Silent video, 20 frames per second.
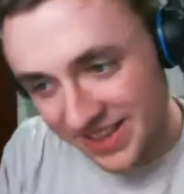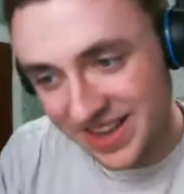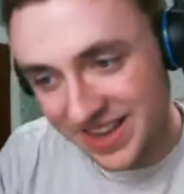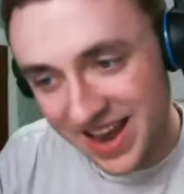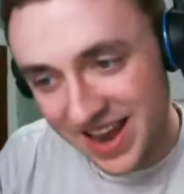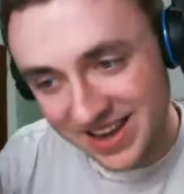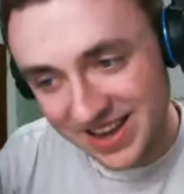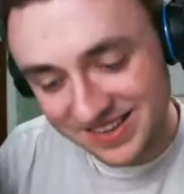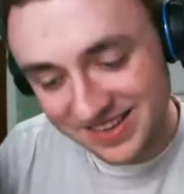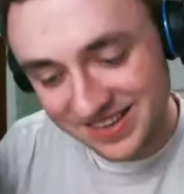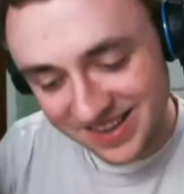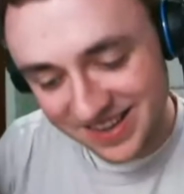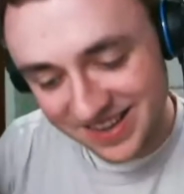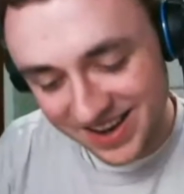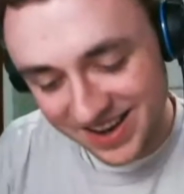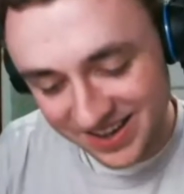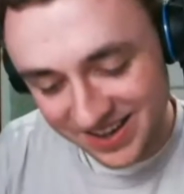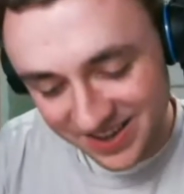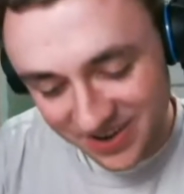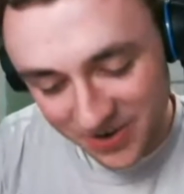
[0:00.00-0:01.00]
that I
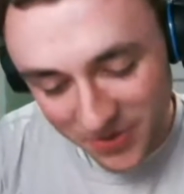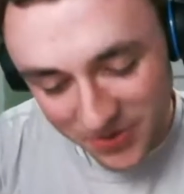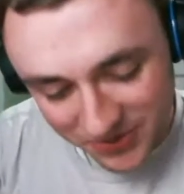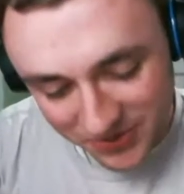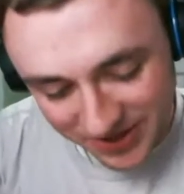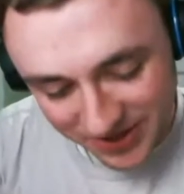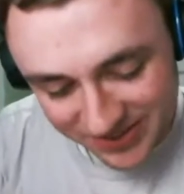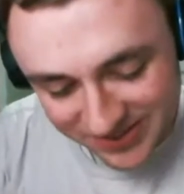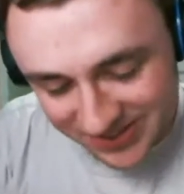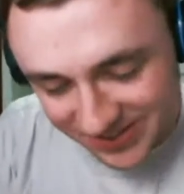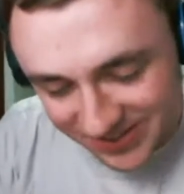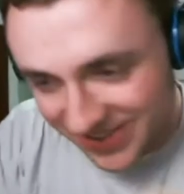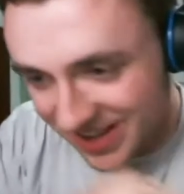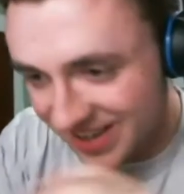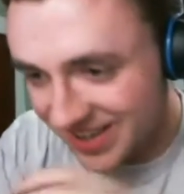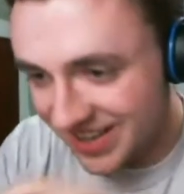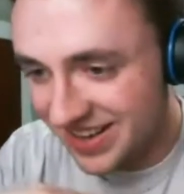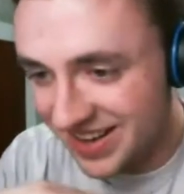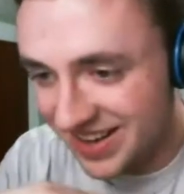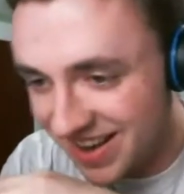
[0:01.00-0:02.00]
decided, oh, here's a good
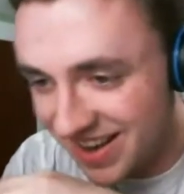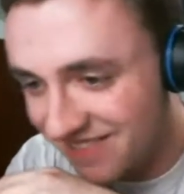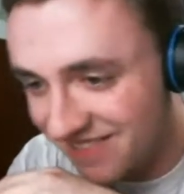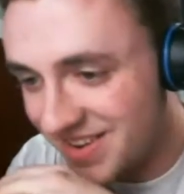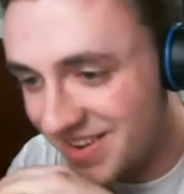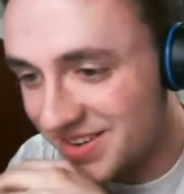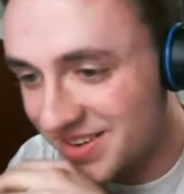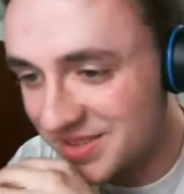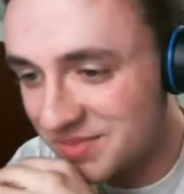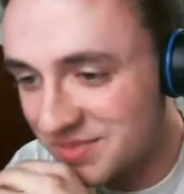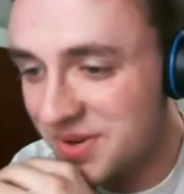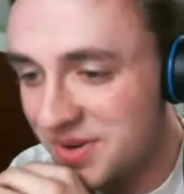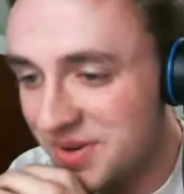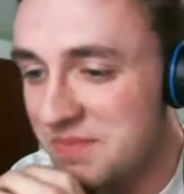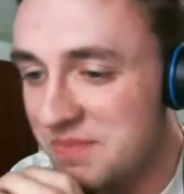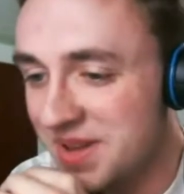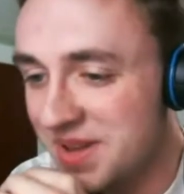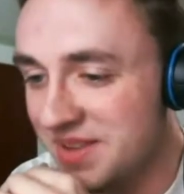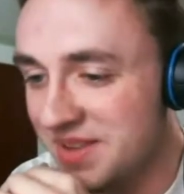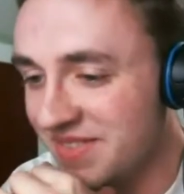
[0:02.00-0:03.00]
idea. I want to
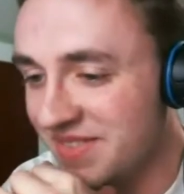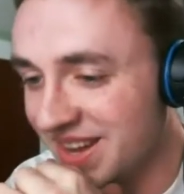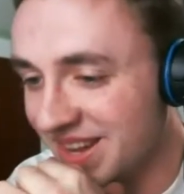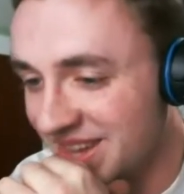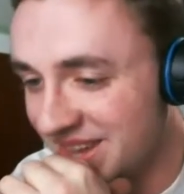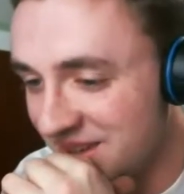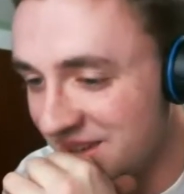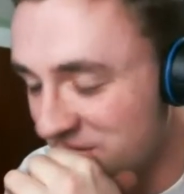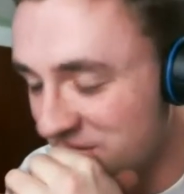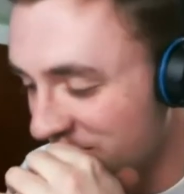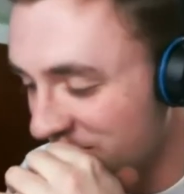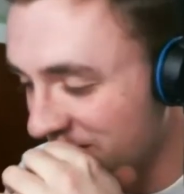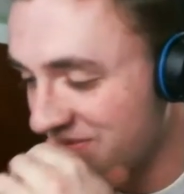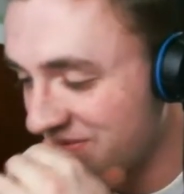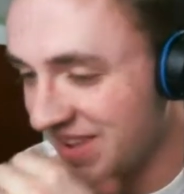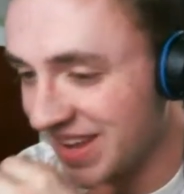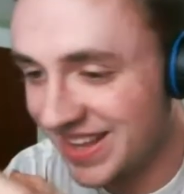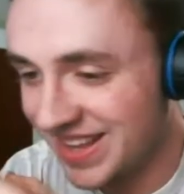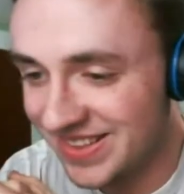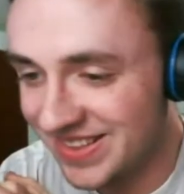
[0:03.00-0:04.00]
spray paint my keyboard
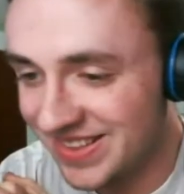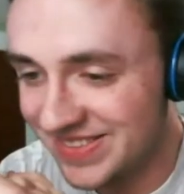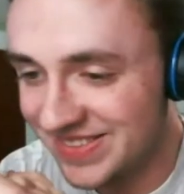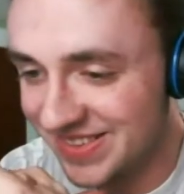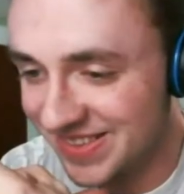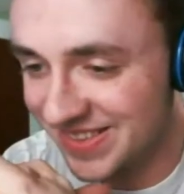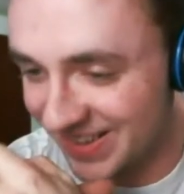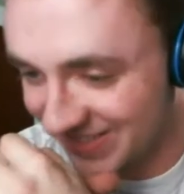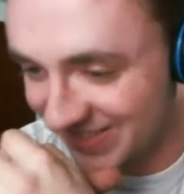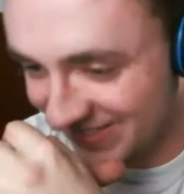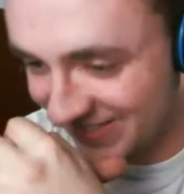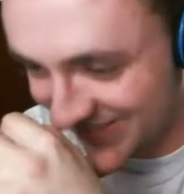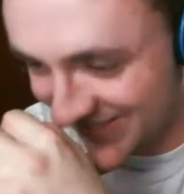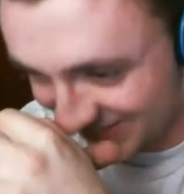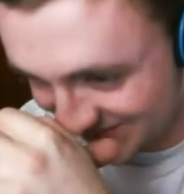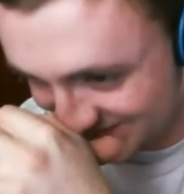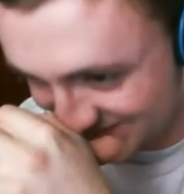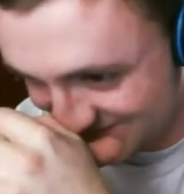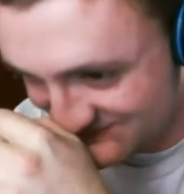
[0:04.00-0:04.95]
and make it look really cool.